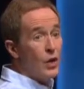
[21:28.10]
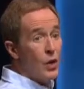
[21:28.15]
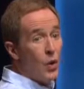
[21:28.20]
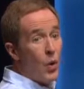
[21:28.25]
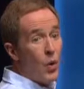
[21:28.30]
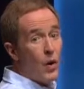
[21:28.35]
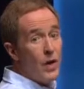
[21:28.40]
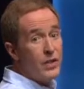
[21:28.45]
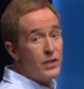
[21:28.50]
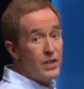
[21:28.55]

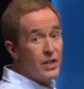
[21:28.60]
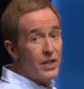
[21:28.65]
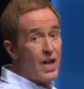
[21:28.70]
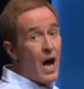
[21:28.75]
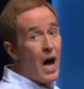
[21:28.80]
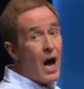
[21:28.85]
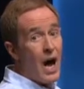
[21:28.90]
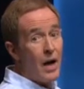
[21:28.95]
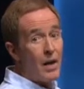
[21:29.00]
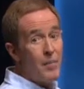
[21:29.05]
glory to
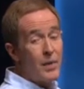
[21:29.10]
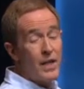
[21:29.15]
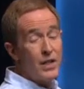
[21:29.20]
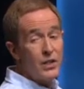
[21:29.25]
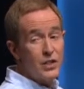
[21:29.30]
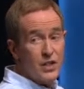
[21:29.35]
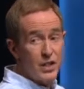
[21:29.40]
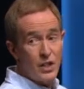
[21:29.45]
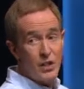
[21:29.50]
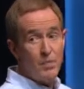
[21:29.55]
God,
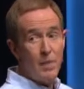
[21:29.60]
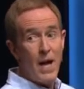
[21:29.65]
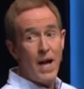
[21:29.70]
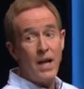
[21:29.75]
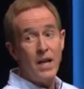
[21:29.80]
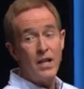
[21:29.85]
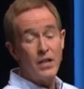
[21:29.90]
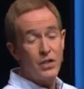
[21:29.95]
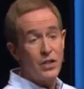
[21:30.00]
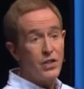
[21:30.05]
because this
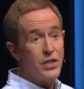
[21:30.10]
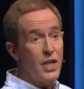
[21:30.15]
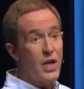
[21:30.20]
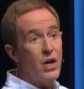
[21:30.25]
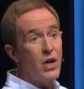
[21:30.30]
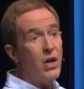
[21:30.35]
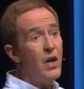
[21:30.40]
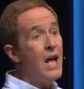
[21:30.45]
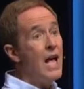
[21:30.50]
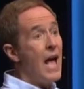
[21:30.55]
man is a
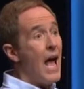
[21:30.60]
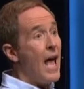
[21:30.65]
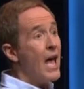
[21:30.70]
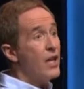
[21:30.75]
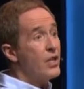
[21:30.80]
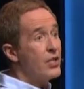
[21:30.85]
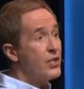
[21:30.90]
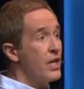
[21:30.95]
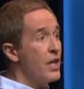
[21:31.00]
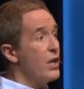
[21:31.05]
sinner,
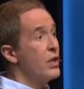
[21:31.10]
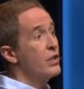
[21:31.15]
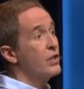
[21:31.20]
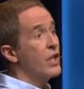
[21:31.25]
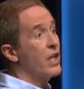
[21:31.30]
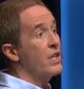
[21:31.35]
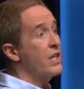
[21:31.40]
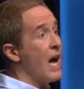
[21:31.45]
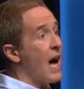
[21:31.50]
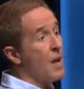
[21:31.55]
and sinners
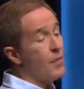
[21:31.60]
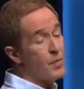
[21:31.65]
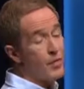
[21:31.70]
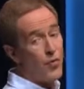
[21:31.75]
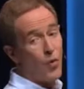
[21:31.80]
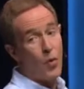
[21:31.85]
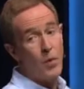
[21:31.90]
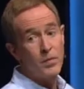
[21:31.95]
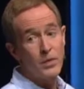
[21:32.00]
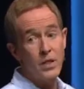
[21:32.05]
could not
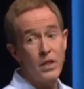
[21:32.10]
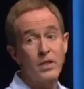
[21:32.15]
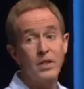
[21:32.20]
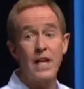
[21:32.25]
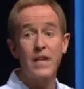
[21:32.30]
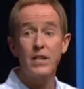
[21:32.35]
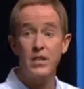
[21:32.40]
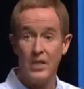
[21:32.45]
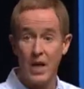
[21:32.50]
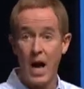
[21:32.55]
perform such
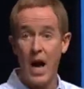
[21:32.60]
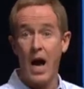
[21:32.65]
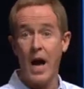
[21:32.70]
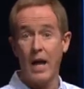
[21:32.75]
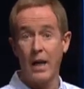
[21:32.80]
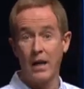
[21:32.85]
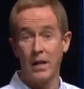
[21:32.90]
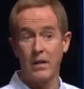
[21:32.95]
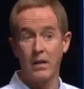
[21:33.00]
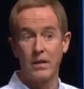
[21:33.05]
a
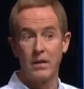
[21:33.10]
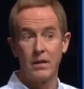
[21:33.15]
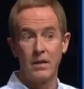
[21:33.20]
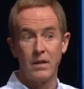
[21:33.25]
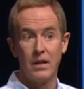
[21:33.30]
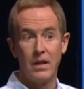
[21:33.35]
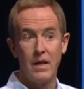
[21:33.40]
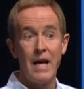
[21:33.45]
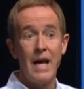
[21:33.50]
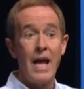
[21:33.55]
sign.
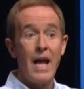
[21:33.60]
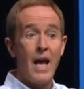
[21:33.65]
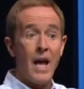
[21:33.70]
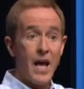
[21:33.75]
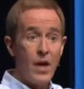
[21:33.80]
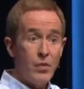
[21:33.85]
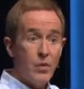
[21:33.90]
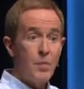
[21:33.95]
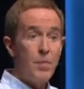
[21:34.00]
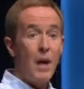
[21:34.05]

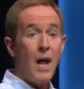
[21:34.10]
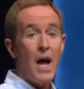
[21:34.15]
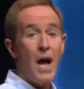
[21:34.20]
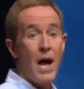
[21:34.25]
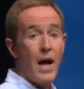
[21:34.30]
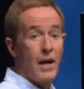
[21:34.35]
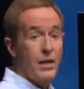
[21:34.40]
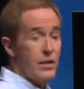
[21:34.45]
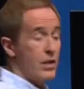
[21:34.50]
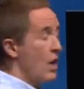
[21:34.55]
He
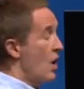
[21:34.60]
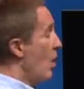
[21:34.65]
replies,